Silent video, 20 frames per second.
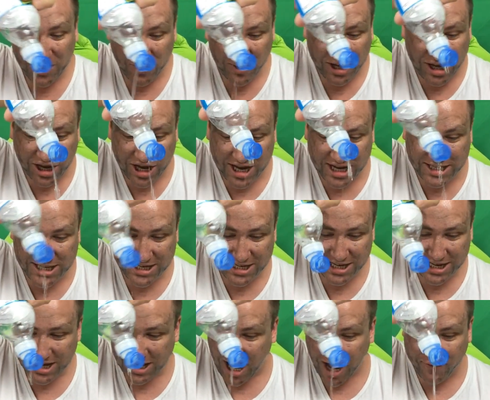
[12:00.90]
We're good.
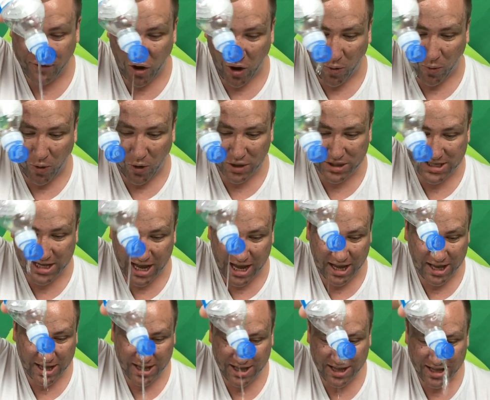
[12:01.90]
I've got water.
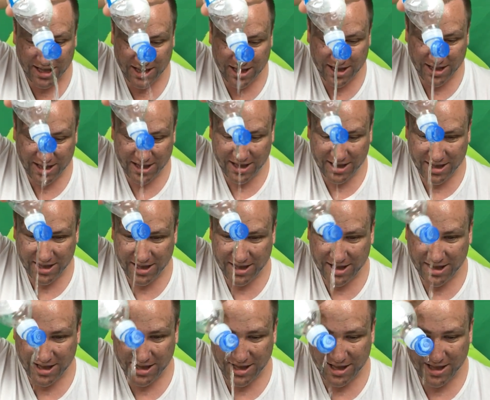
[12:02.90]

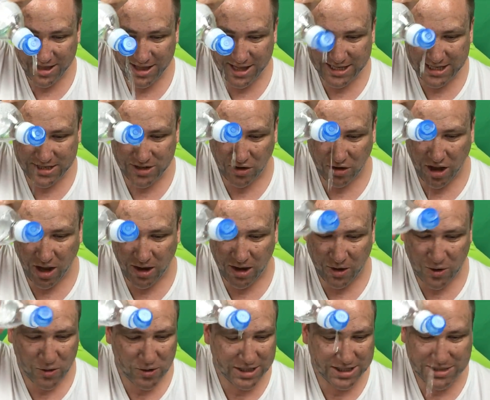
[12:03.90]
This is not going
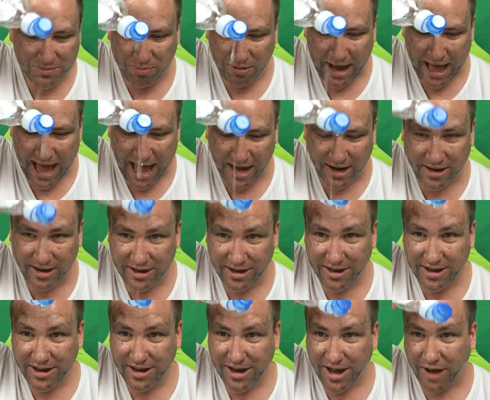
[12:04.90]
according to plan.
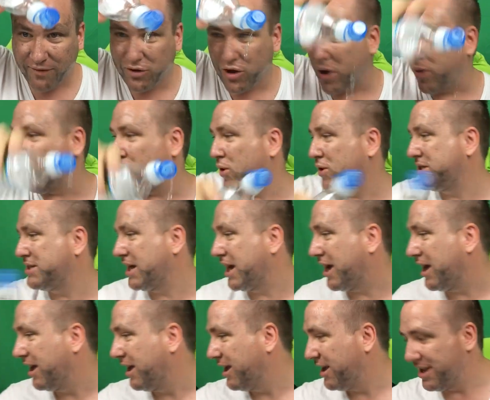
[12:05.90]
I've got water.
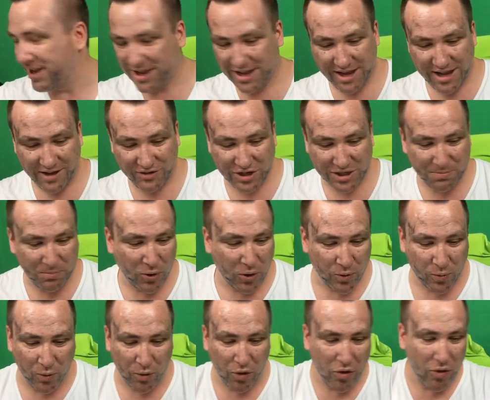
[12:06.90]
I've just
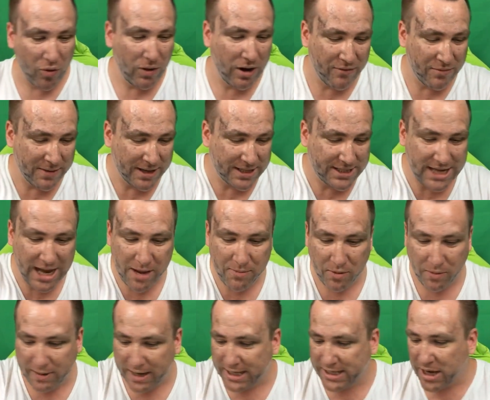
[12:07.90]
poured water all over my table,
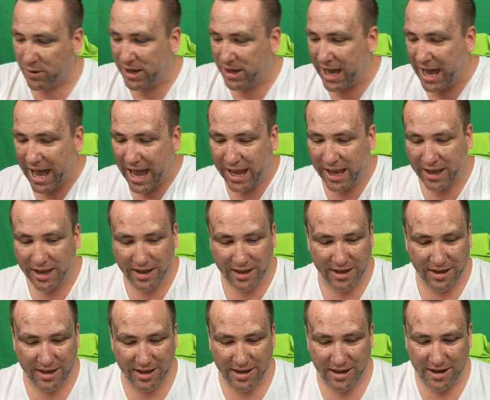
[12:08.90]
but it's okay.
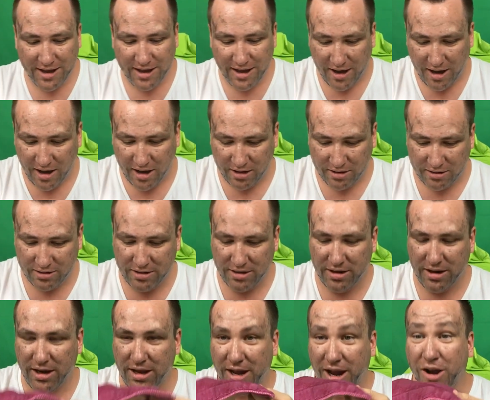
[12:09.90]
Oh,
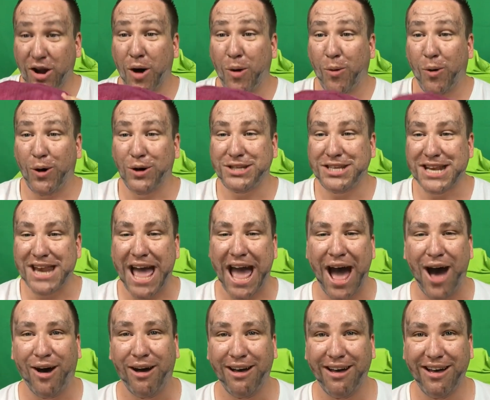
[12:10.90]
I got water
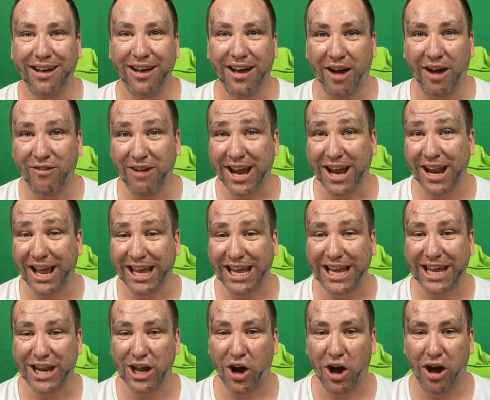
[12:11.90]
now. I reckon I can
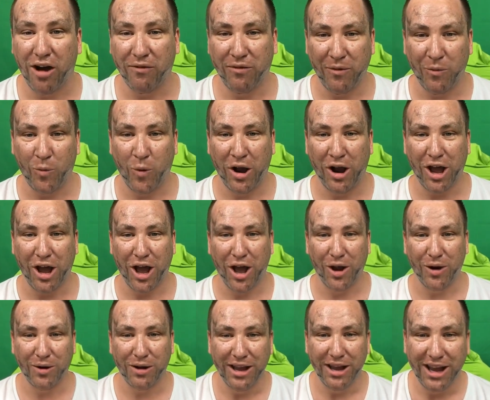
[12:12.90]
get it off in one go.